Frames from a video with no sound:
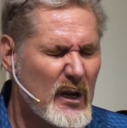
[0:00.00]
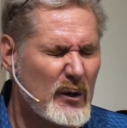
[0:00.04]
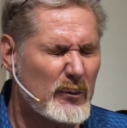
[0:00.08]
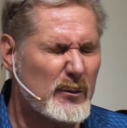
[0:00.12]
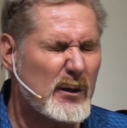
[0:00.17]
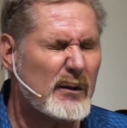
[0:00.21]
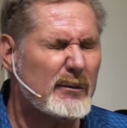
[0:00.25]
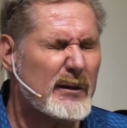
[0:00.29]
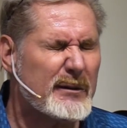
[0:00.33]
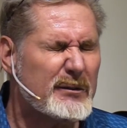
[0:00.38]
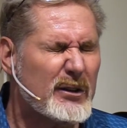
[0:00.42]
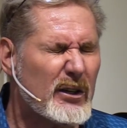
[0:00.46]

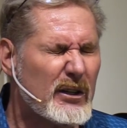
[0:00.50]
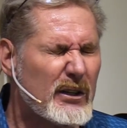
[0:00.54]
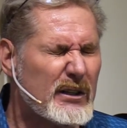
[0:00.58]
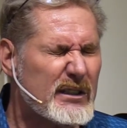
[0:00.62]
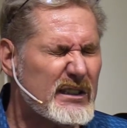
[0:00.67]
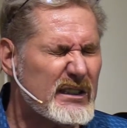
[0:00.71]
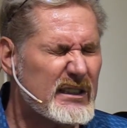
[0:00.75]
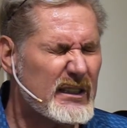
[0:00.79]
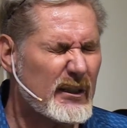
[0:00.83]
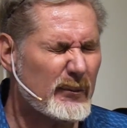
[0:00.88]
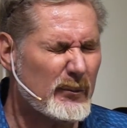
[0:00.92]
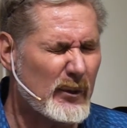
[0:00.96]
Where we've
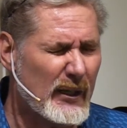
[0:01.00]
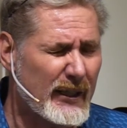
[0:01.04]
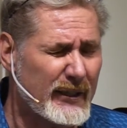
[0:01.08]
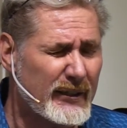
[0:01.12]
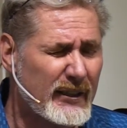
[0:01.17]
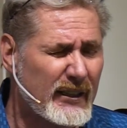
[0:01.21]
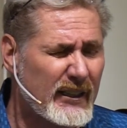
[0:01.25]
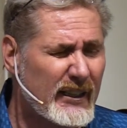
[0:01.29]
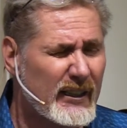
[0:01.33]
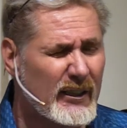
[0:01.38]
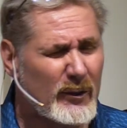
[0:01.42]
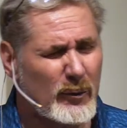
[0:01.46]
hurt someone,
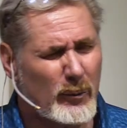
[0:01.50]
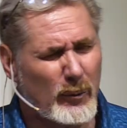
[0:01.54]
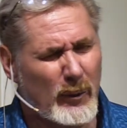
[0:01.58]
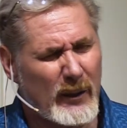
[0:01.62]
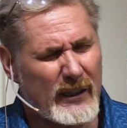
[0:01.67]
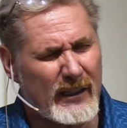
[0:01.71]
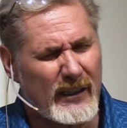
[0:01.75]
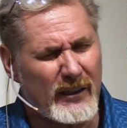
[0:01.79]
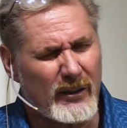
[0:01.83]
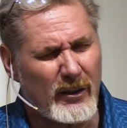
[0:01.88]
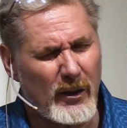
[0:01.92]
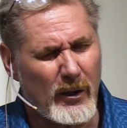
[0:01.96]
we
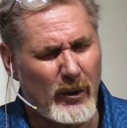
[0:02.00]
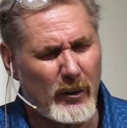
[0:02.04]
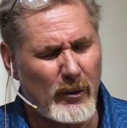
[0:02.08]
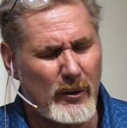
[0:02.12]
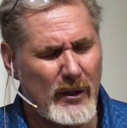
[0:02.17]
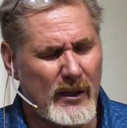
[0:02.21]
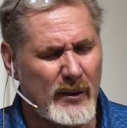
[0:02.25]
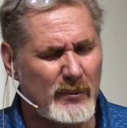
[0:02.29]
can go